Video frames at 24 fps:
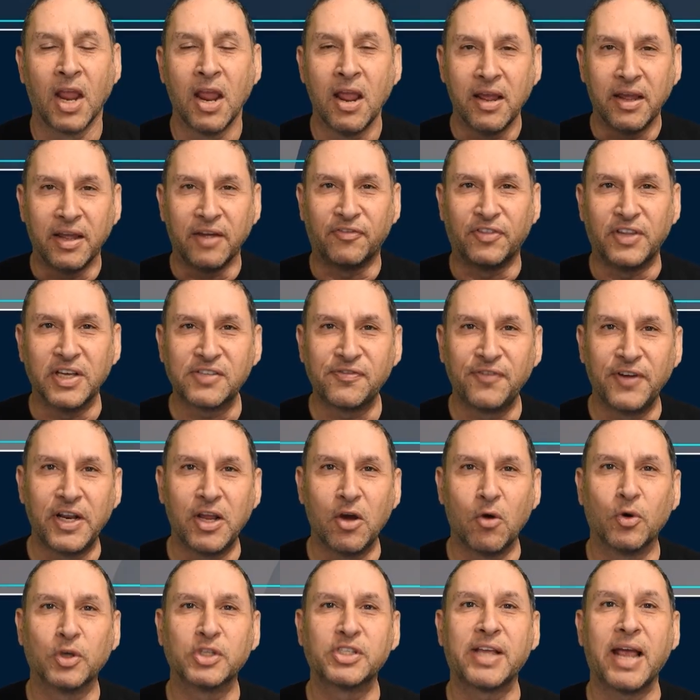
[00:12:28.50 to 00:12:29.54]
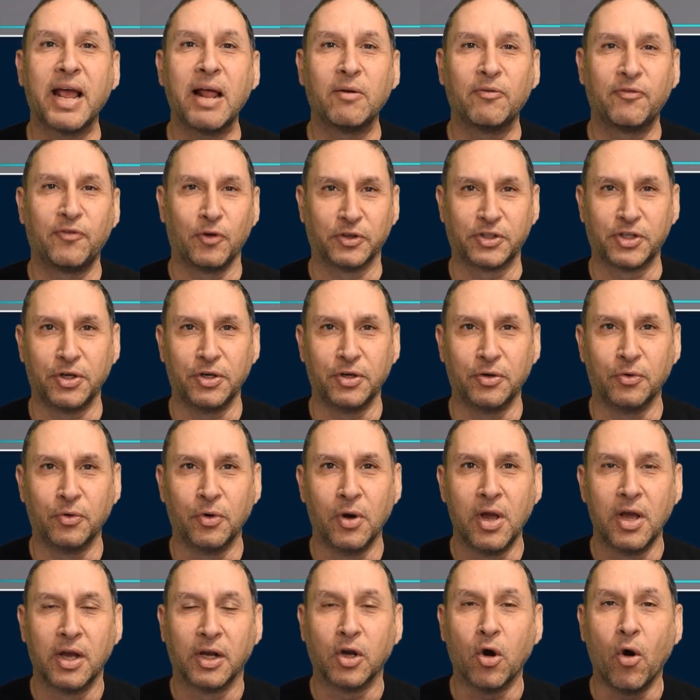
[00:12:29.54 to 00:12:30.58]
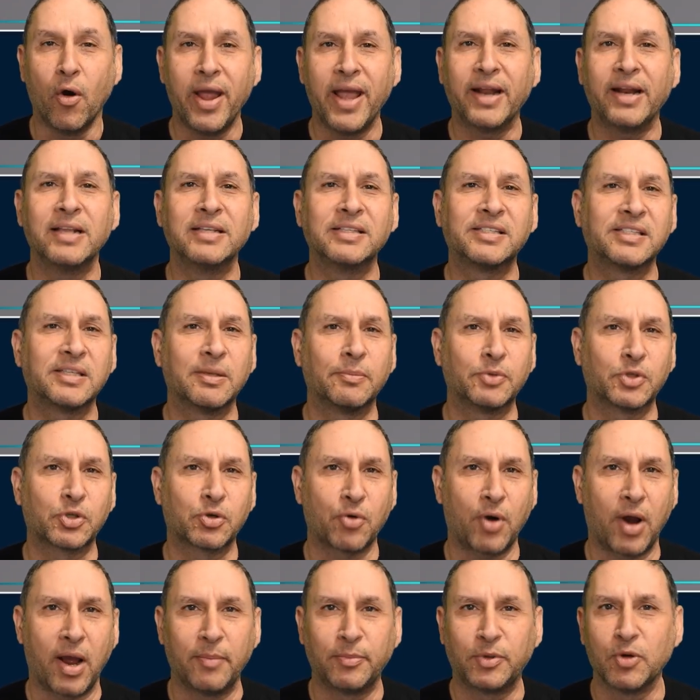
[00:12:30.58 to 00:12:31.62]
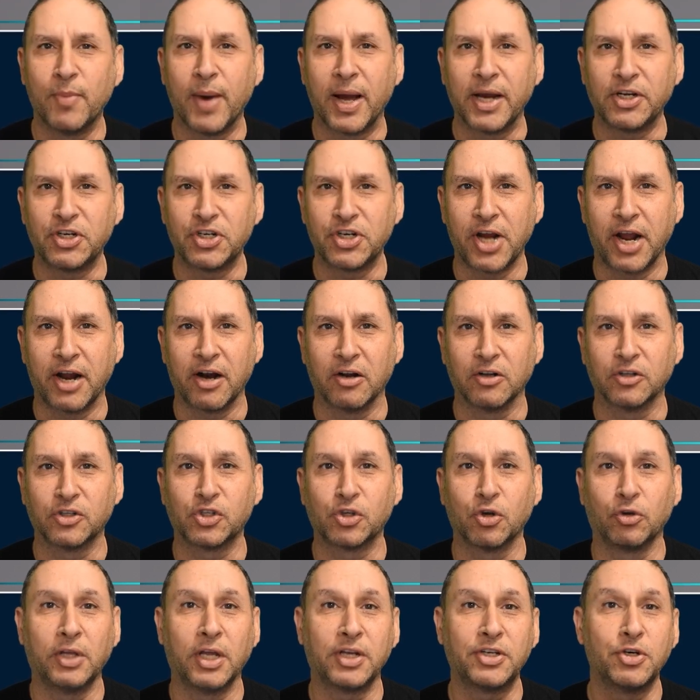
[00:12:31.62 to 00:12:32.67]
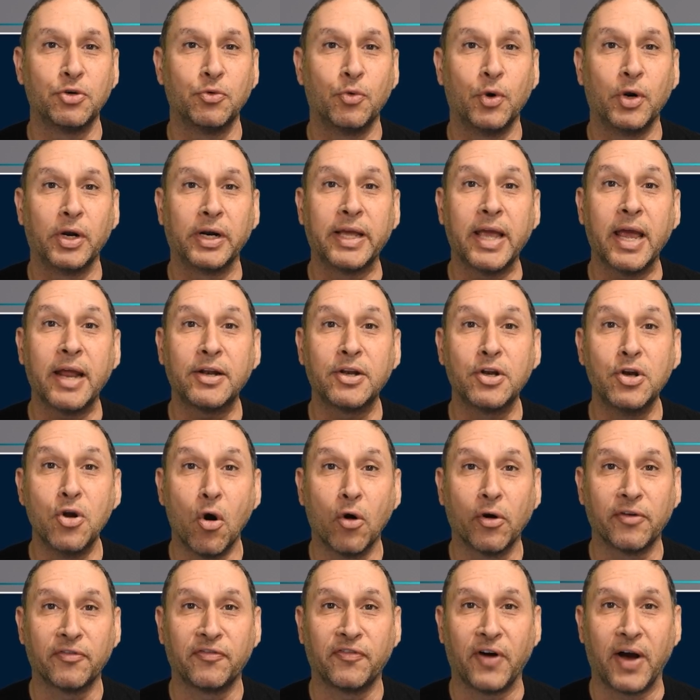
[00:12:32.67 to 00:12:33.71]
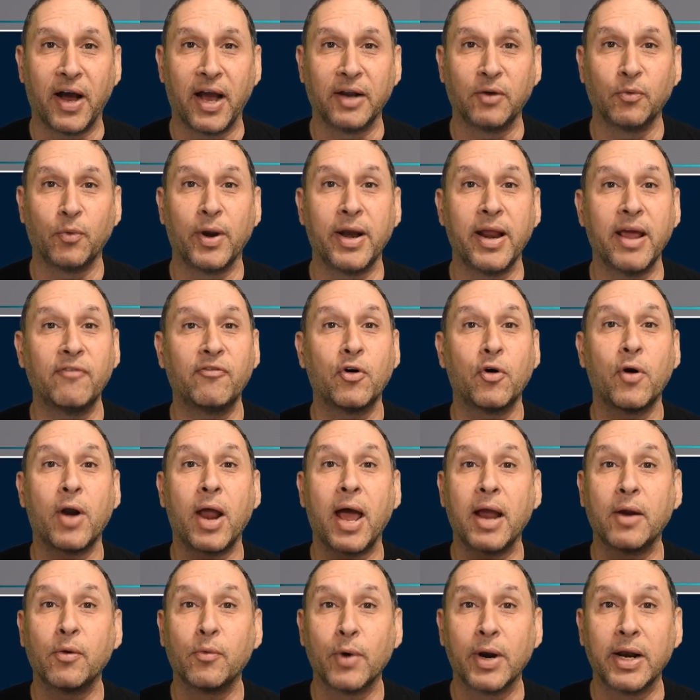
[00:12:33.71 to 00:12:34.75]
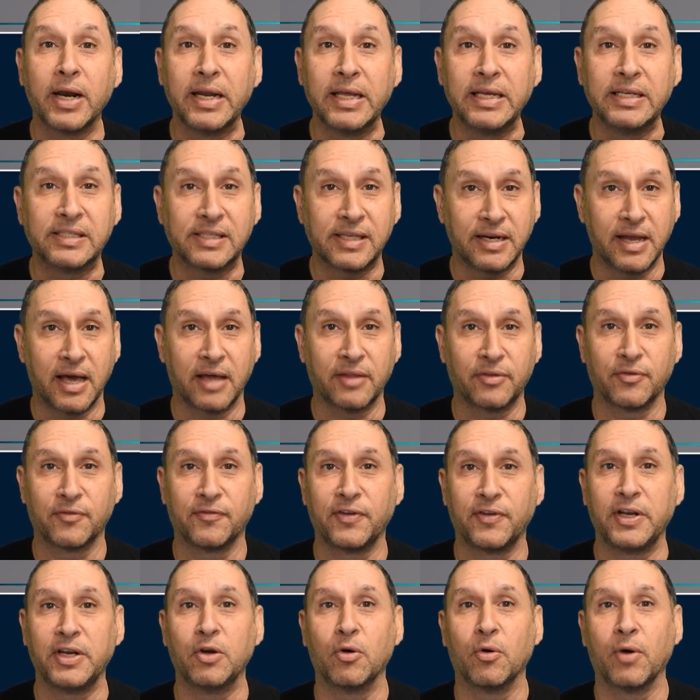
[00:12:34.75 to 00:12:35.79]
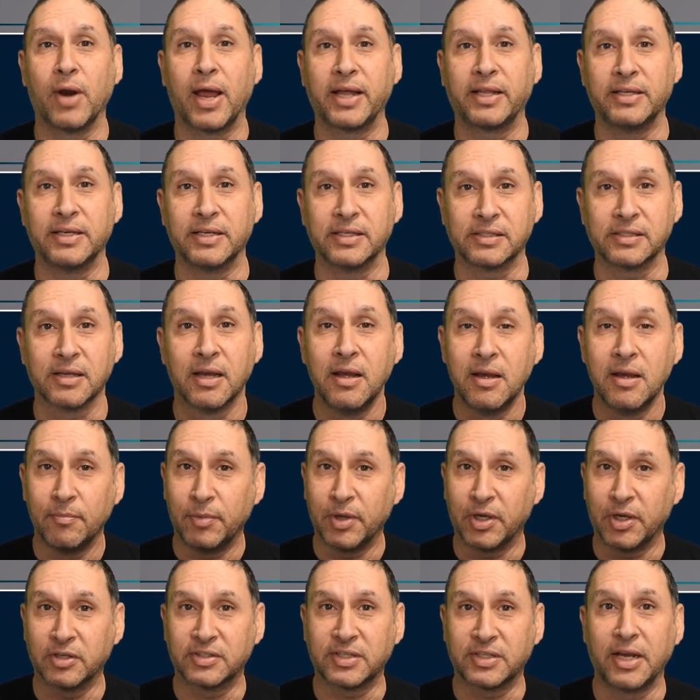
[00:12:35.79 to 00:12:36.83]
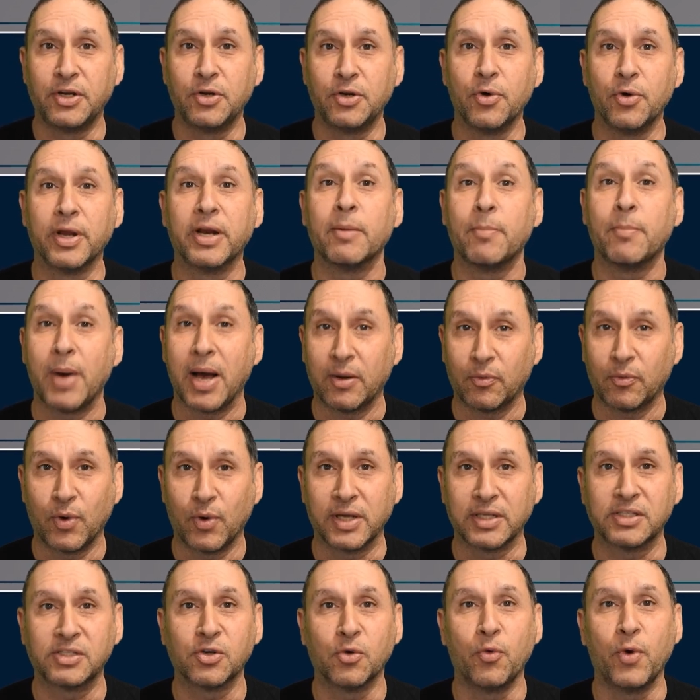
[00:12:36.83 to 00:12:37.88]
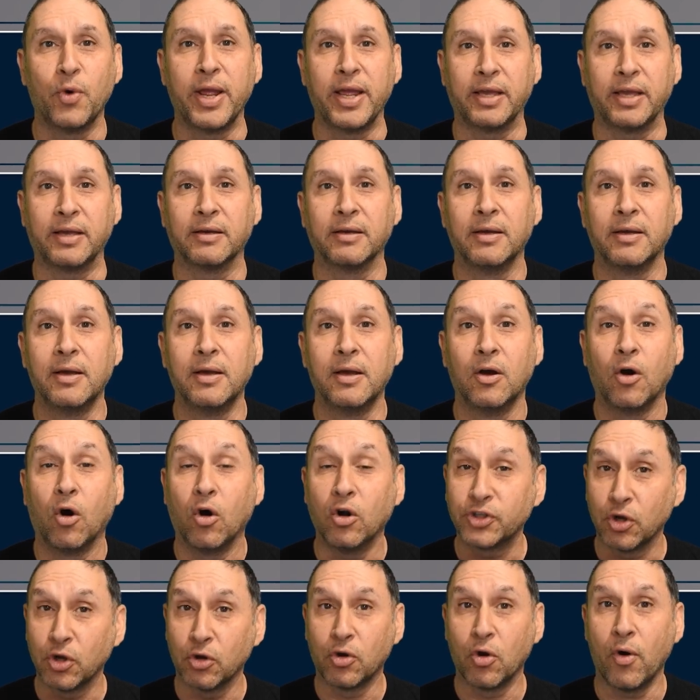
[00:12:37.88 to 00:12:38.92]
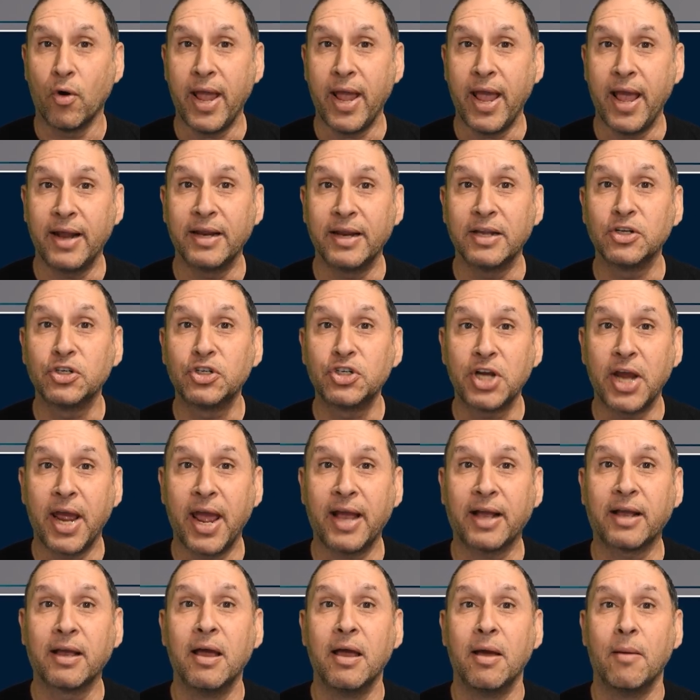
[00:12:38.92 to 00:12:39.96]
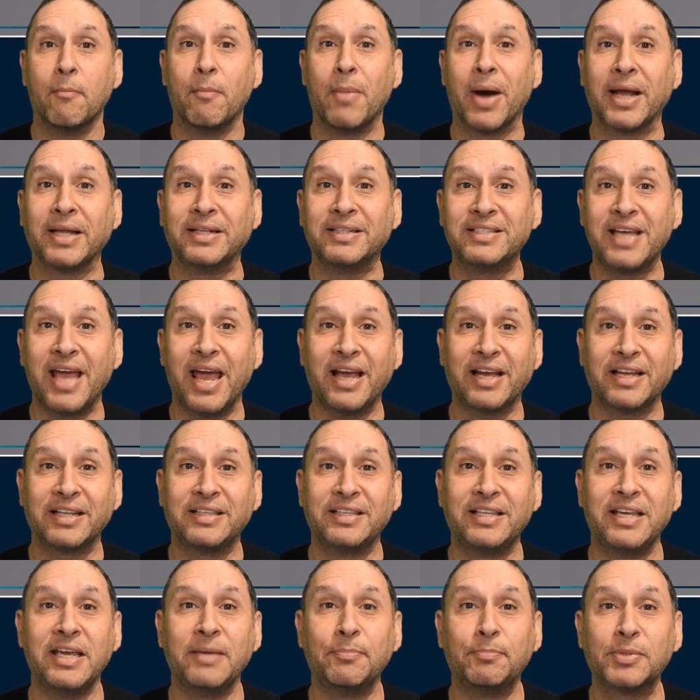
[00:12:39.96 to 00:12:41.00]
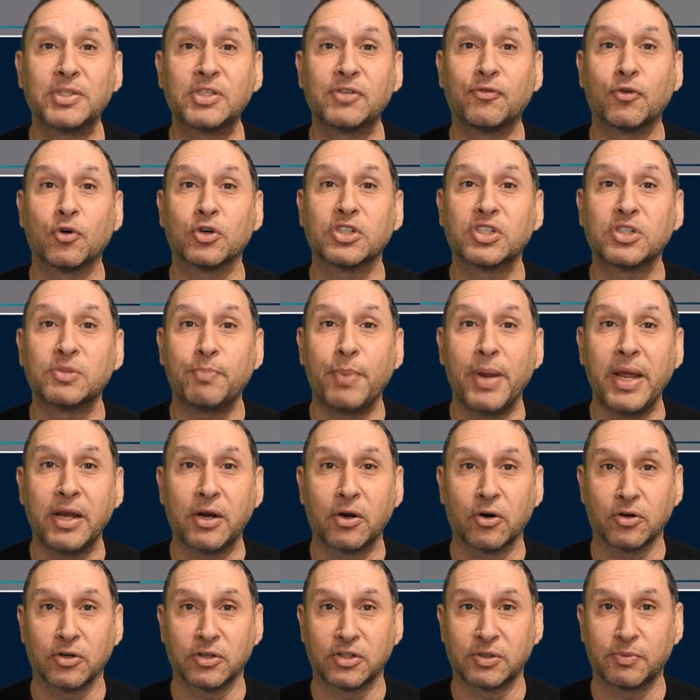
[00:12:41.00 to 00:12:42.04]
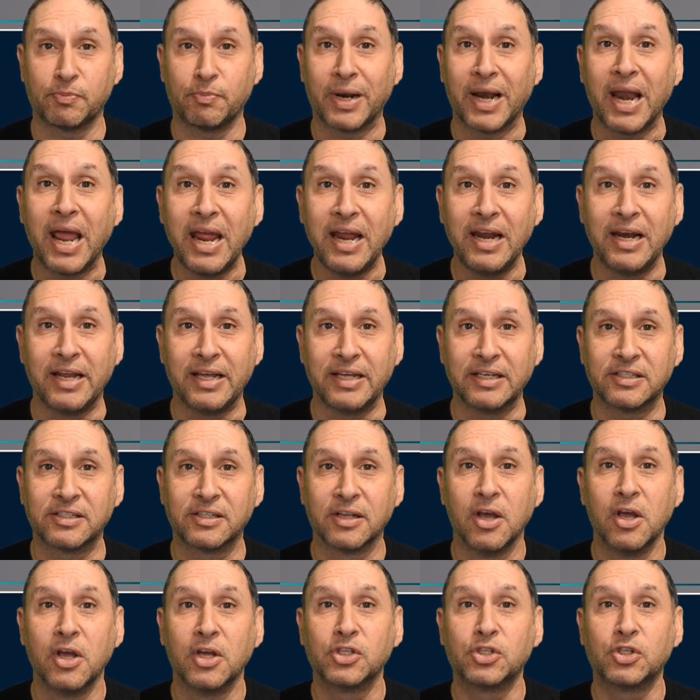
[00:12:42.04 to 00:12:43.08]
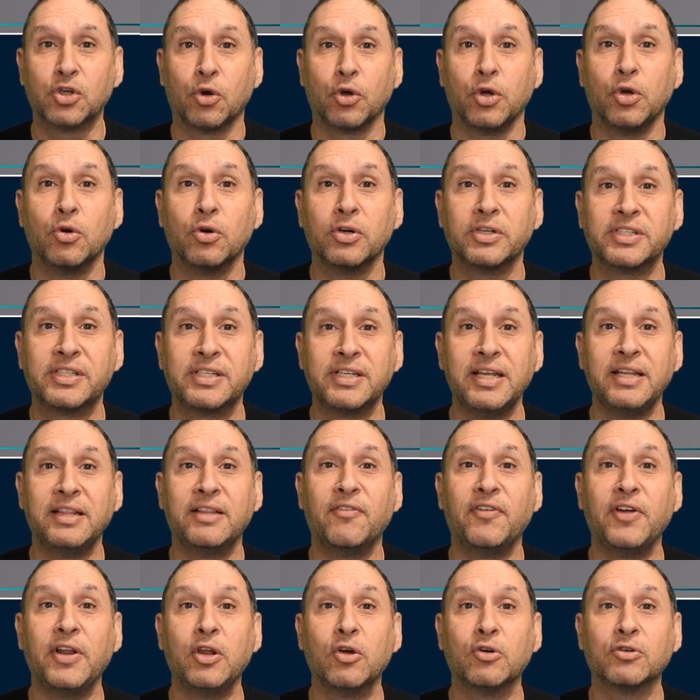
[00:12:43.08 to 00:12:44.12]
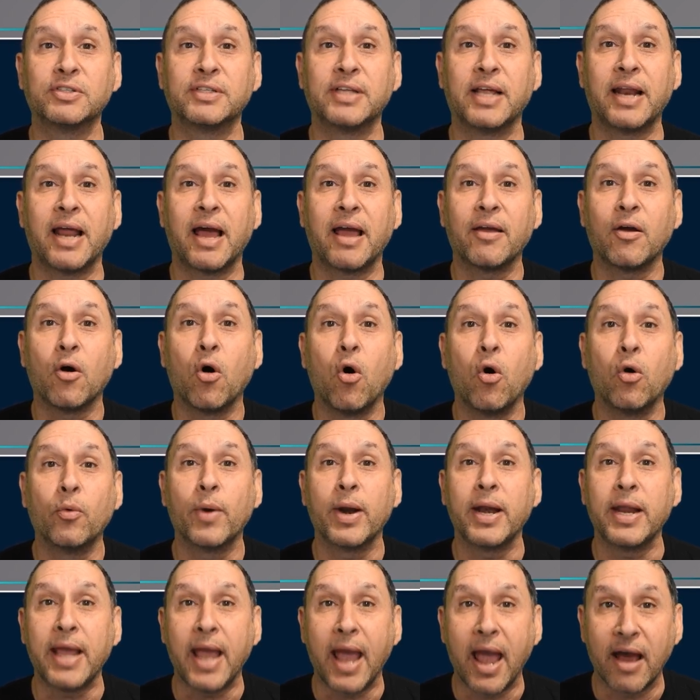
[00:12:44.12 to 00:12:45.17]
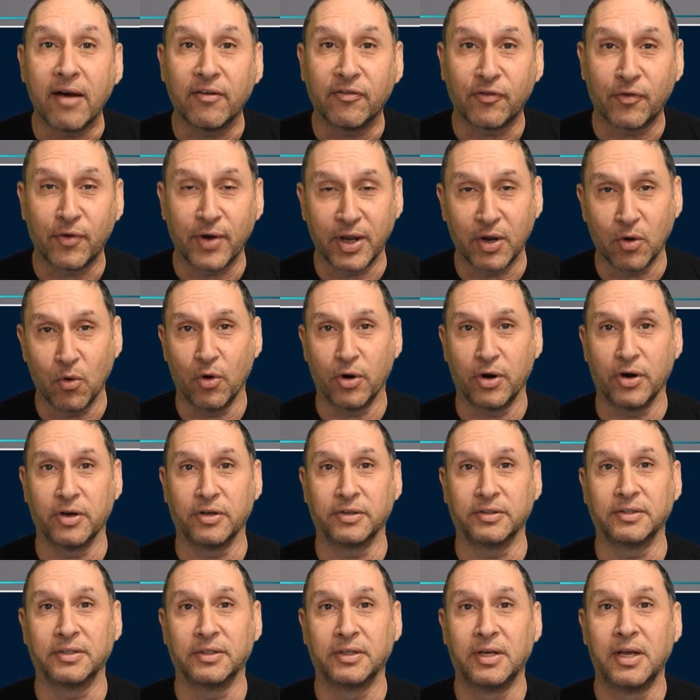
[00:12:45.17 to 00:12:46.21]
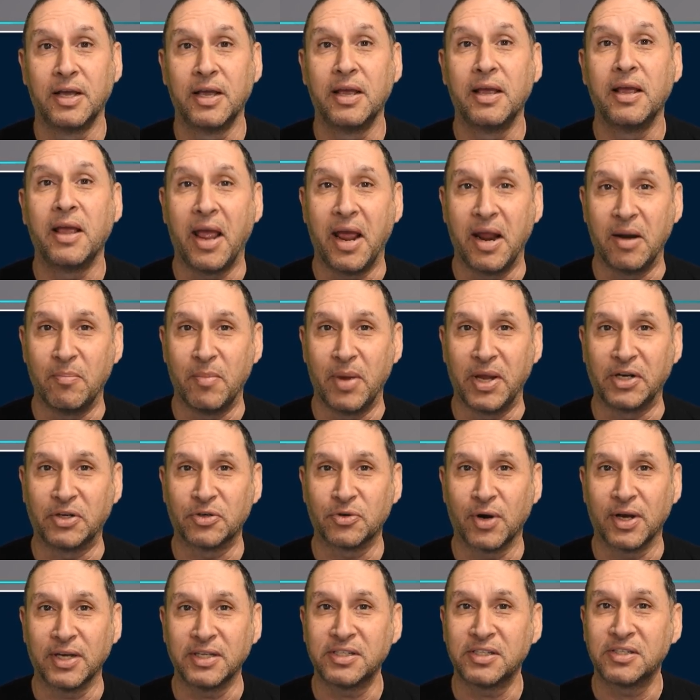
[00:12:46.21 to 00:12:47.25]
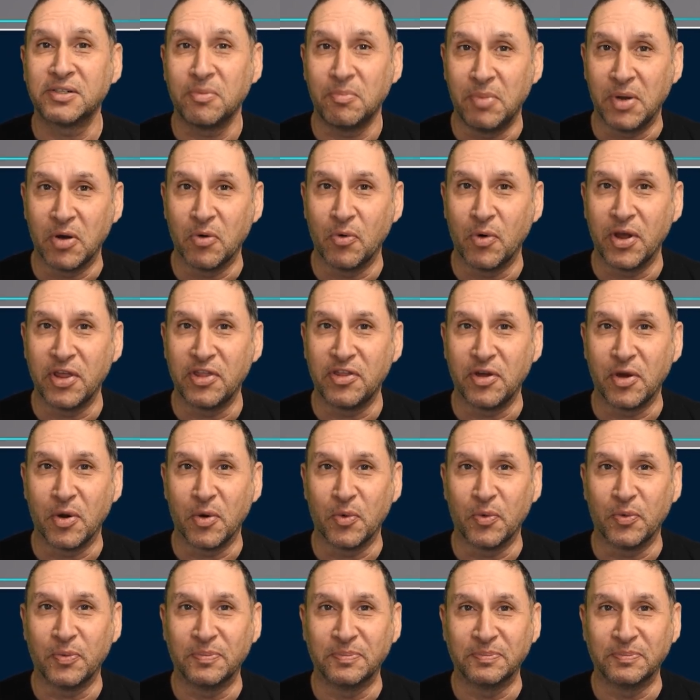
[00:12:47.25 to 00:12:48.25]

If this video was helpful to you, go ahead and subscribe to my channel so that you will get notified whenever I release another video like this, because I do it about once a week. Also, go ahead and check my Tech Tips for Speakers playlist so you'll see the videos that I already have recorded. And may trust be with you.